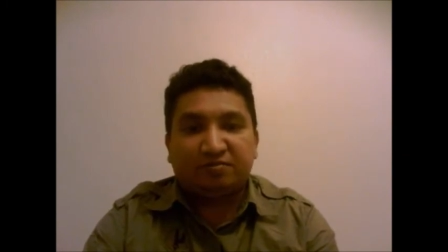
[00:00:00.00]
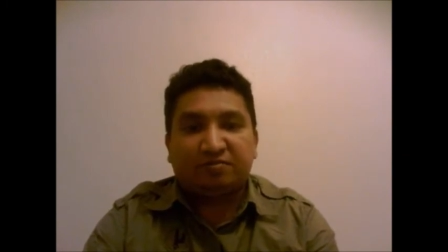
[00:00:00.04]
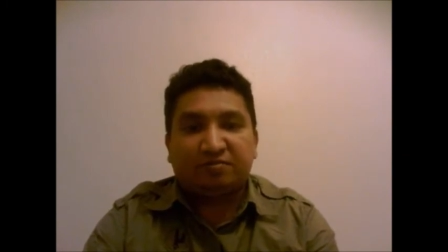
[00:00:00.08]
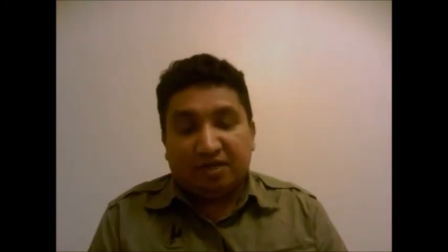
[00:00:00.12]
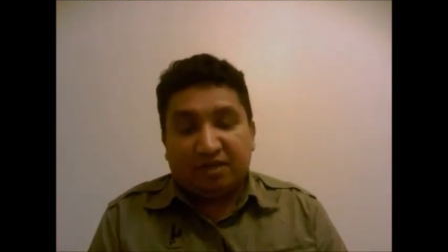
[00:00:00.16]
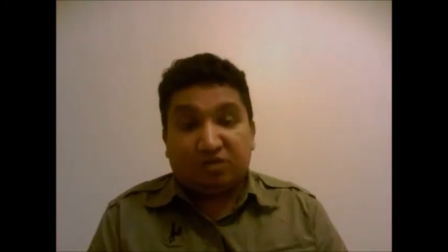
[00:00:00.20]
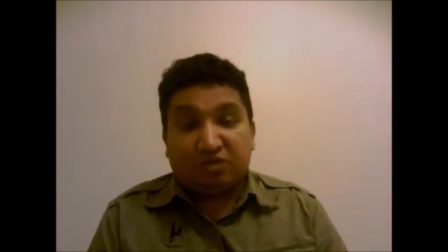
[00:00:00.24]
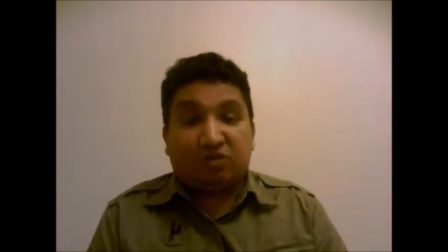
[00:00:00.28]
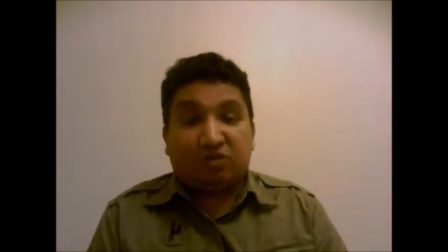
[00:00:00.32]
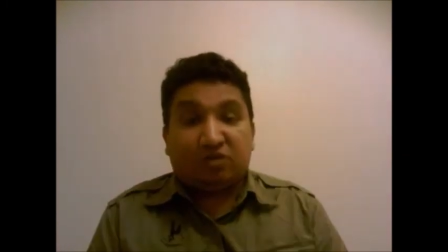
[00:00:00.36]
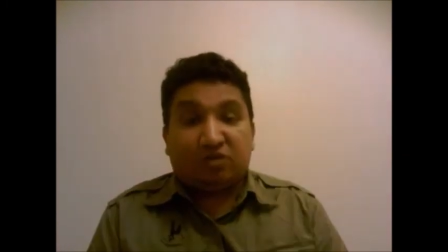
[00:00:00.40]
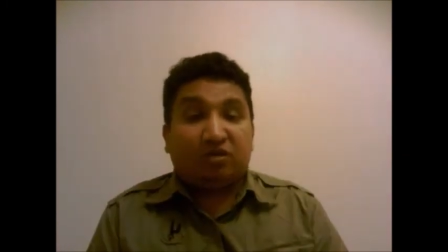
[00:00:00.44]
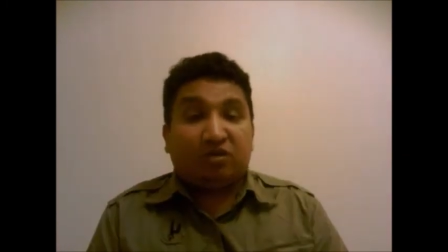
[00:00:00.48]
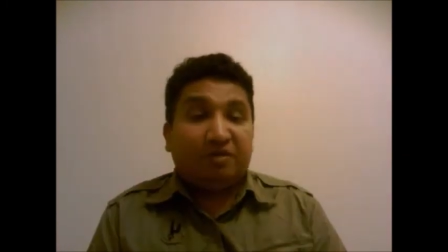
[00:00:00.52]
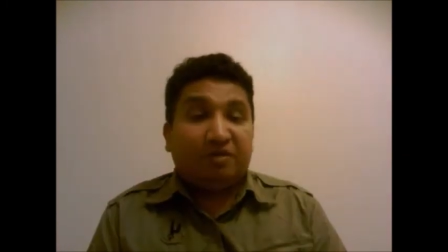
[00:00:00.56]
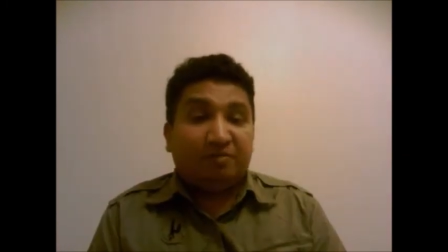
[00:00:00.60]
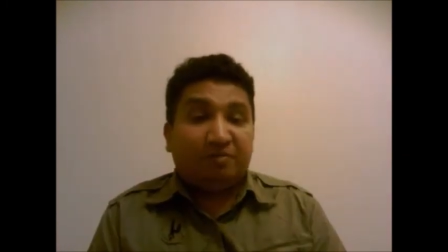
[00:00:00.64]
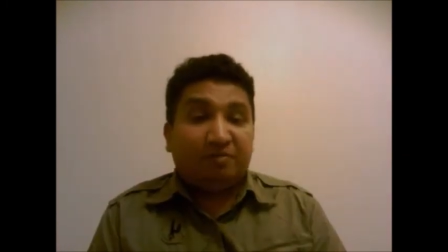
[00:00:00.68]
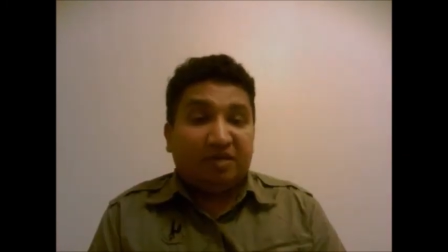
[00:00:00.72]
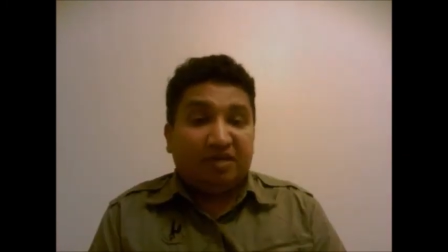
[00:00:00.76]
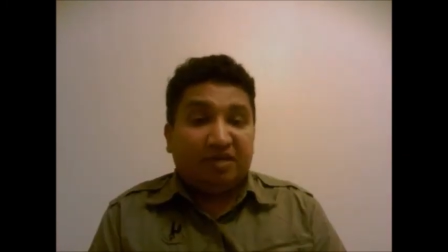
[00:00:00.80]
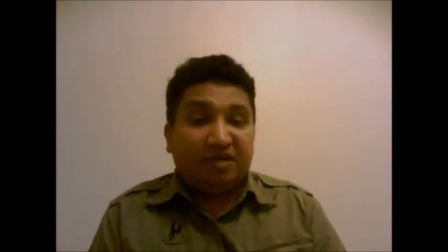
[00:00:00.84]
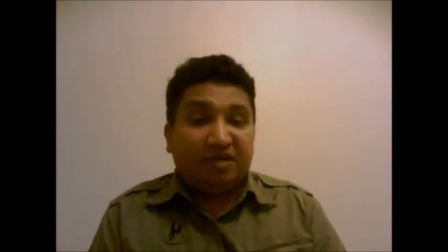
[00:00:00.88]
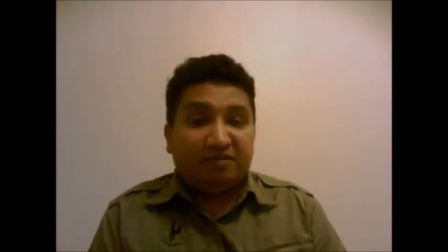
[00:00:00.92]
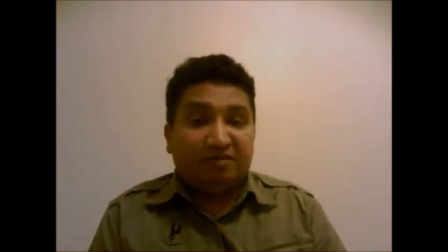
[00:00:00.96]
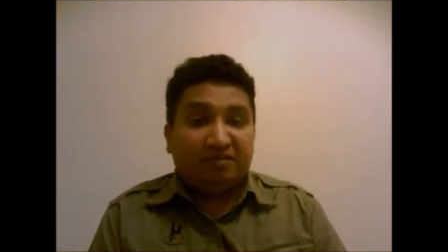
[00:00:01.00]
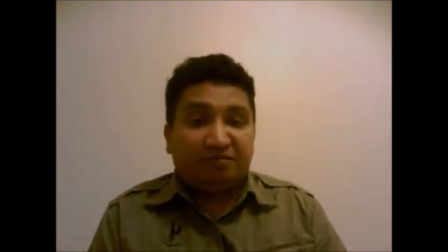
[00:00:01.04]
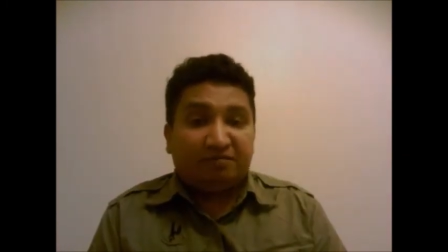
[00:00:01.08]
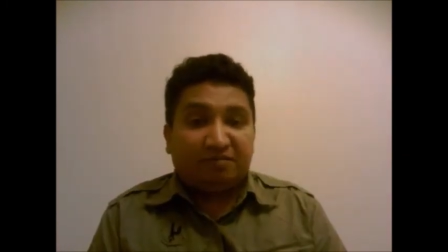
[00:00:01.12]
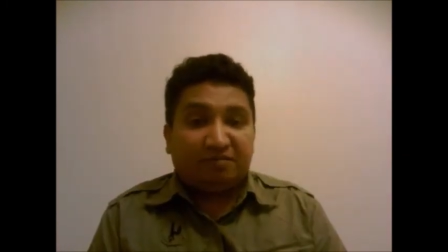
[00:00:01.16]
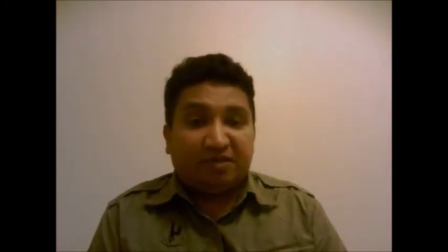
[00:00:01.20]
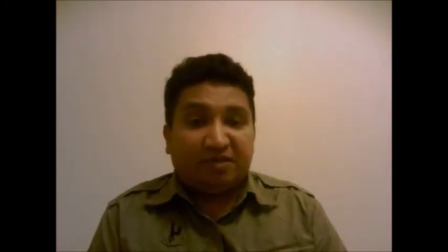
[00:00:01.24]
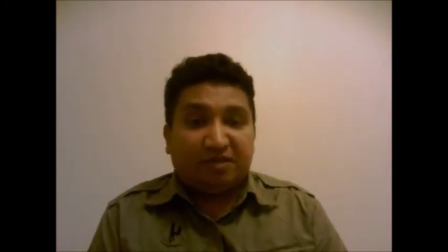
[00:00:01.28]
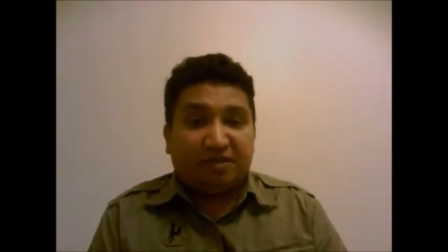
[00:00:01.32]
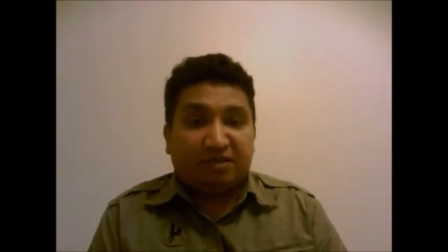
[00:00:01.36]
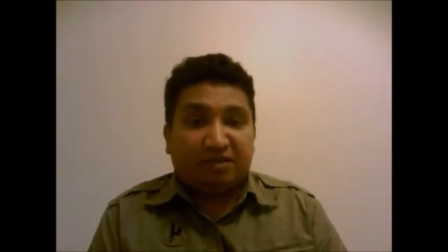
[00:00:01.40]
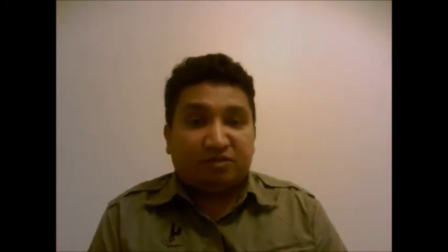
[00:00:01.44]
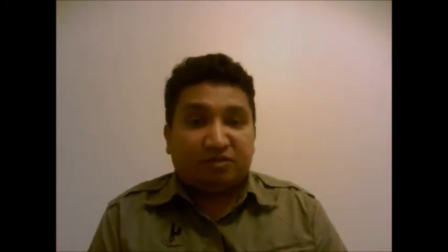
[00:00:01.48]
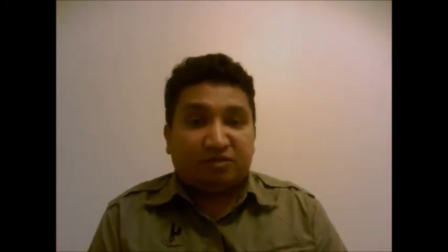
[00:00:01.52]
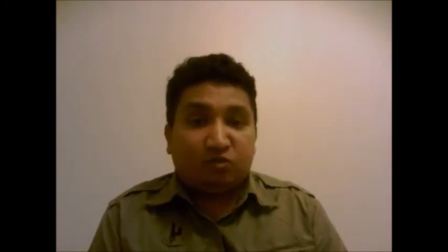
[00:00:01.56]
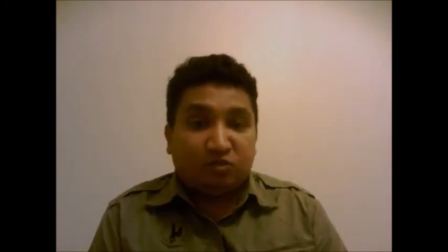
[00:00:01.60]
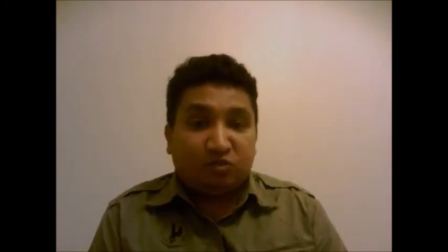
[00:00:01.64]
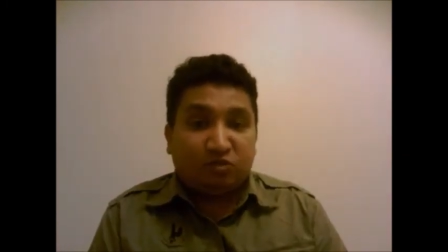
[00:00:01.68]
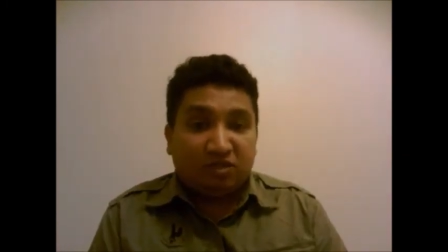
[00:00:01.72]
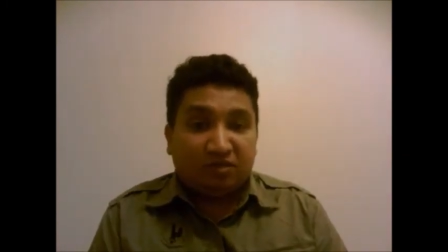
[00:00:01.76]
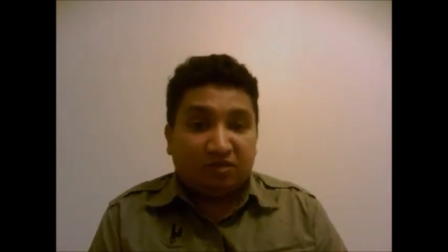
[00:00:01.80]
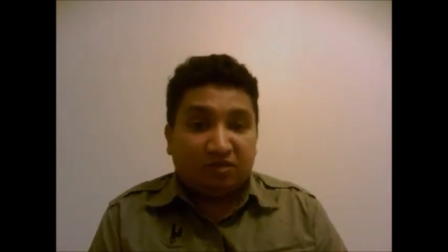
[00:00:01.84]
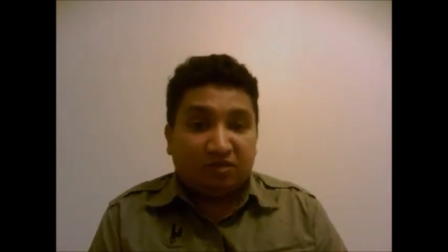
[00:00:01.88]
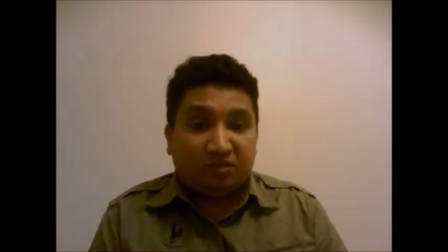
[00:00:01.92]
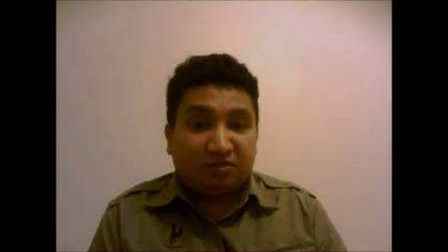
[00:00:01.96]
I strongly believe that his
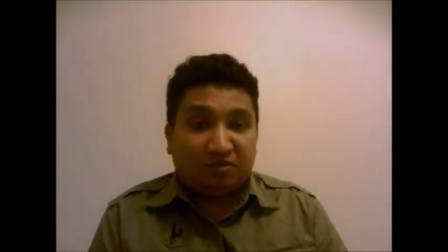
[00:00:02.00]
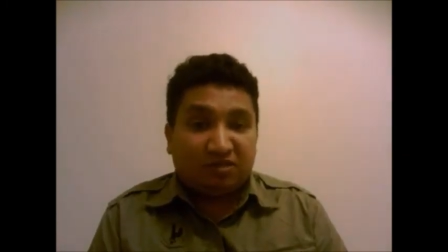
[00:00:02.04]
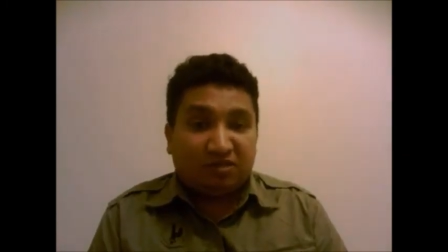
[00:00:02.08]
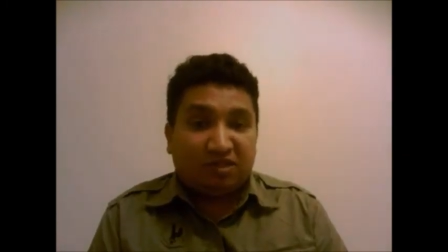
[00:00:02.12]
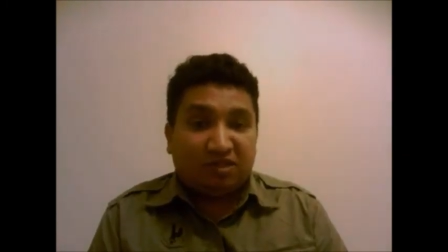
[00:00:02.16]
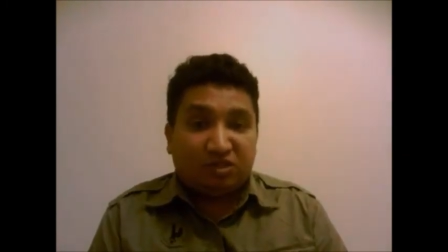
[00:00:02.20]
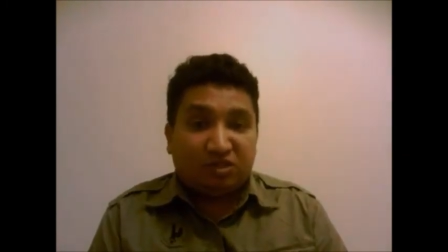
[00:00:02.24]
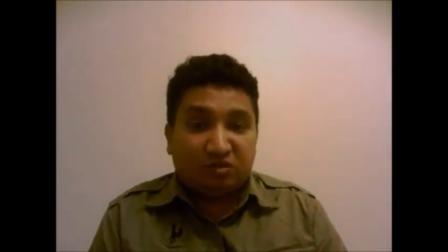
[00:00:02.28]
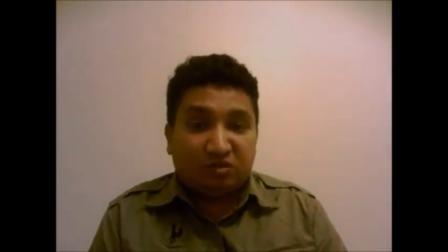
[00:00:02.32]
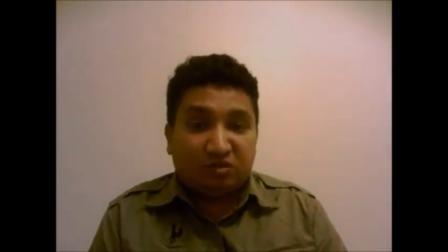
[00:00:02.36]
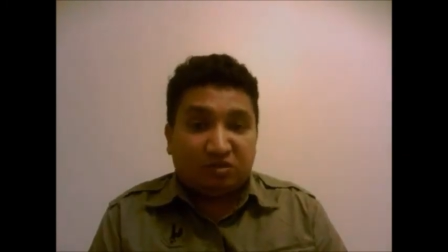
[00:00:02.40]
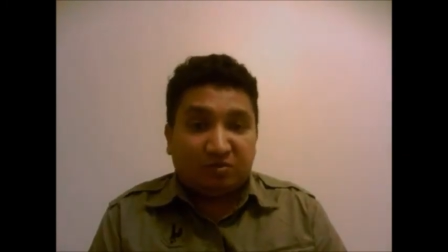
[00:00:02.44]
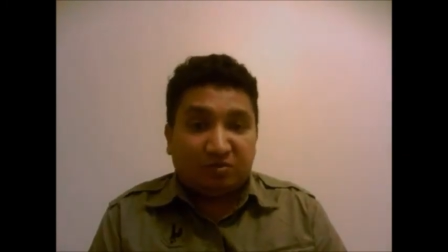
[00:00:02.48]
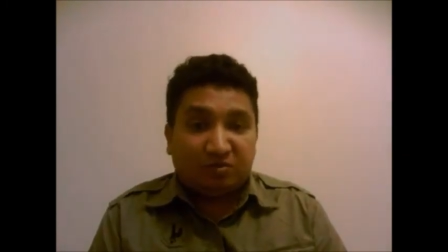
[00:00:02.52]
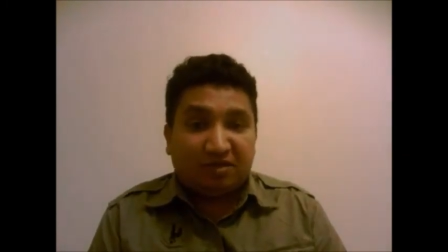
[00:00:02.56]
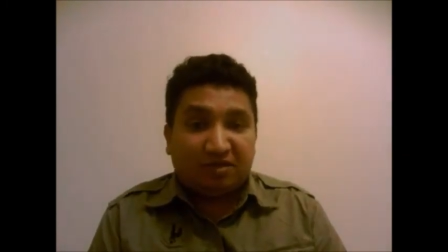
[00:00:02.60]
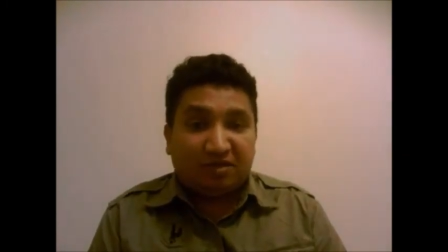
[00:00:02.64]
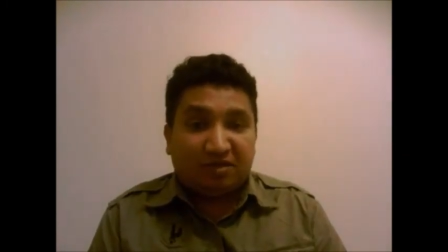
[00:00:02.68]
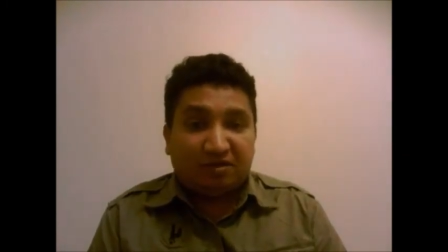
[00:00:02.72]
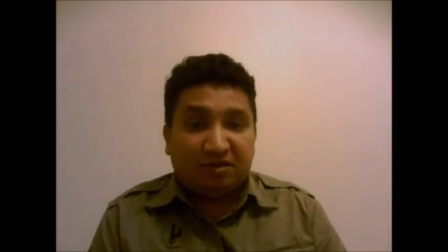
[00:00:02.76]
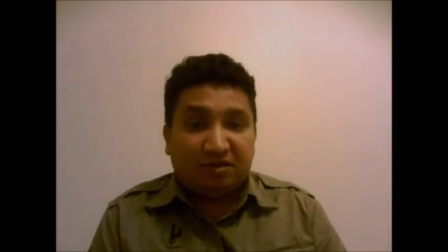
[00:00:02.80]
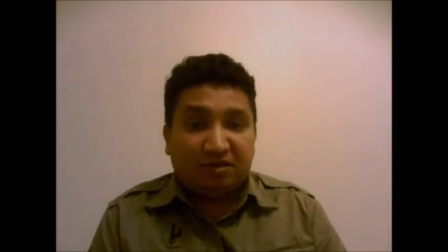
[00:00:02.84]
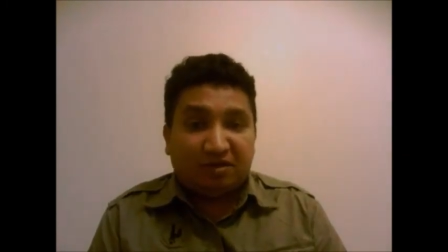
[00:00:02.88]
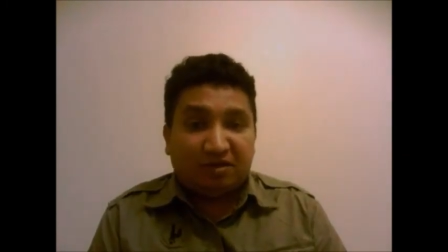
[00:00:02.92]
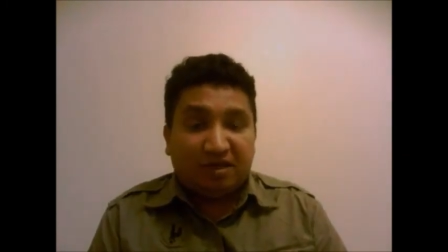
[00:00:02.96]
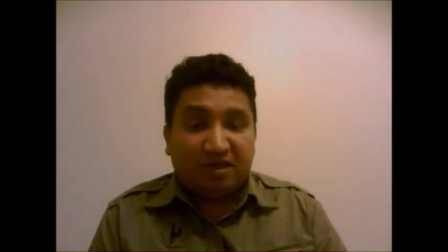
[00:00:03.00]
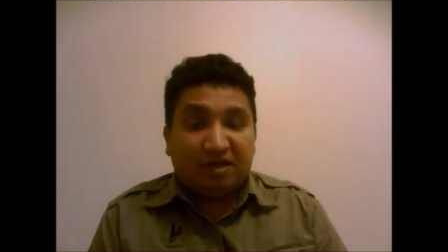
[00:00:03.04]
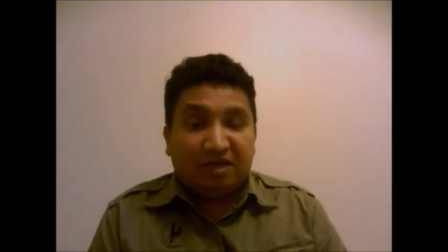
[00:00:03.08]
coaching was instrumental